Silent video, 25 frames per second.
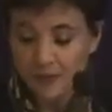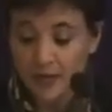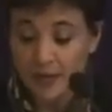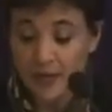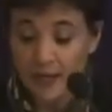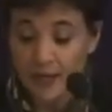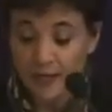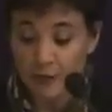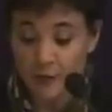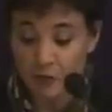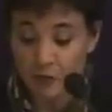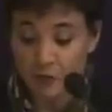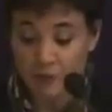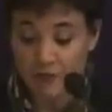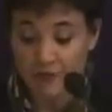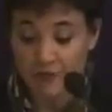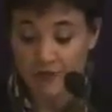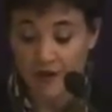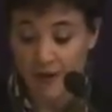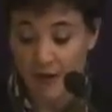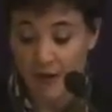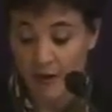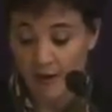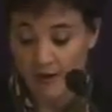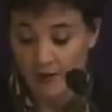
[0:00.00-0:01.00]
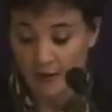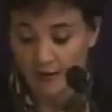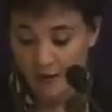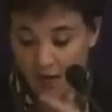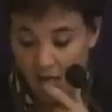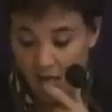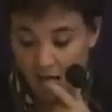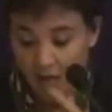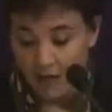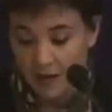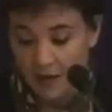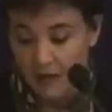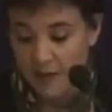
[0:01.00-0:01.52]
Andrew Levac
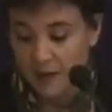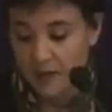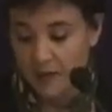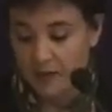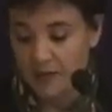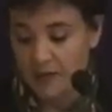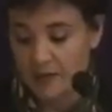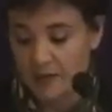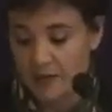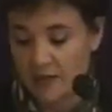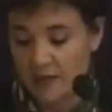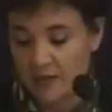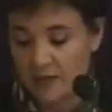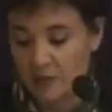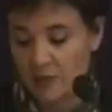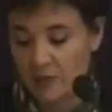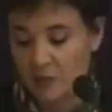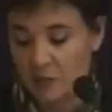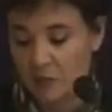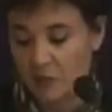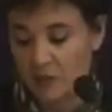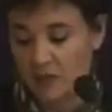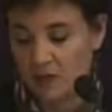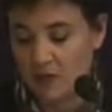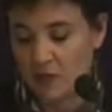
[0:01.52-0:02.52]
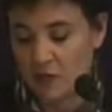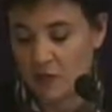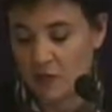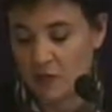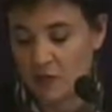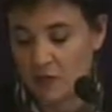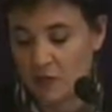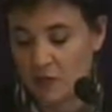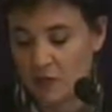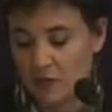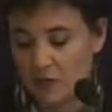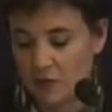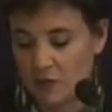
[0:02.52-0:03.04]
is the deputy
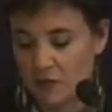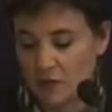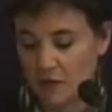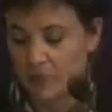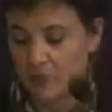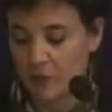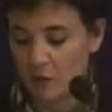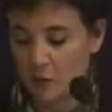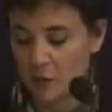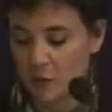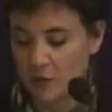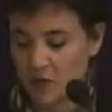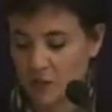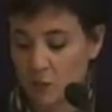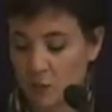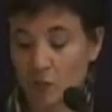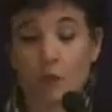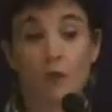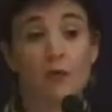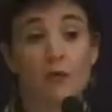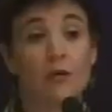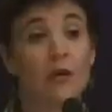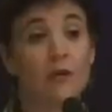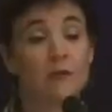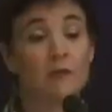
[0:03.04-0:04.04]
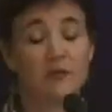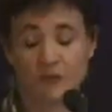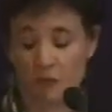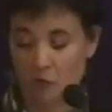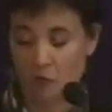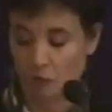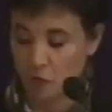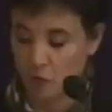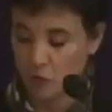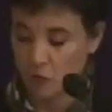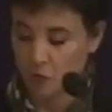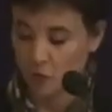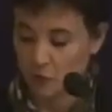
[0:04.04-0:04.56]
director of U.S. programs for
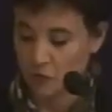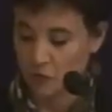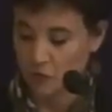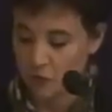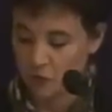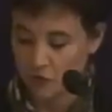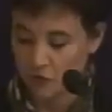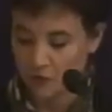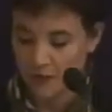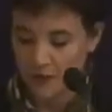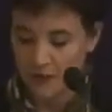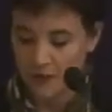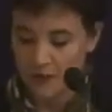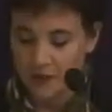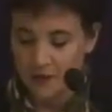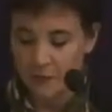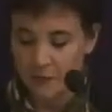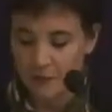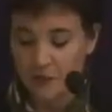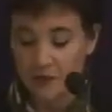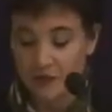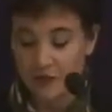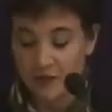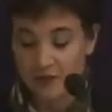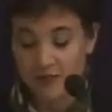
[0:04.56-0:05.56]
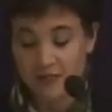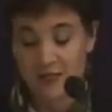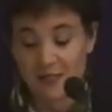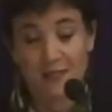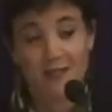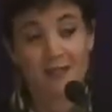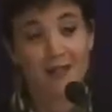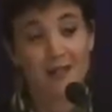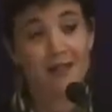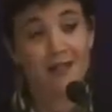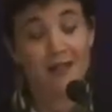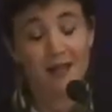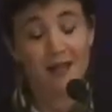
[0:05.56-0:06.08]
Framundo.
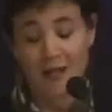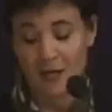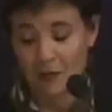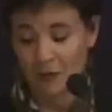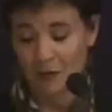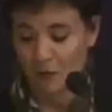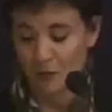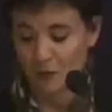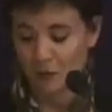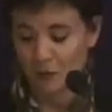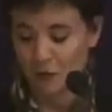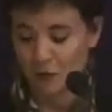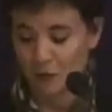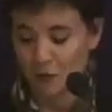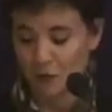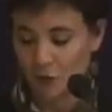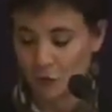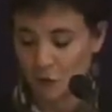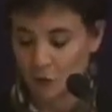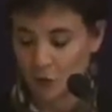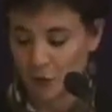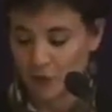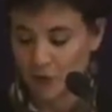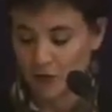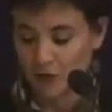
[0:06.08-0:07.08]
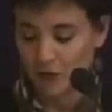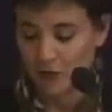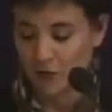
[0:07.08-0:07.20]
Previously, Andrew worked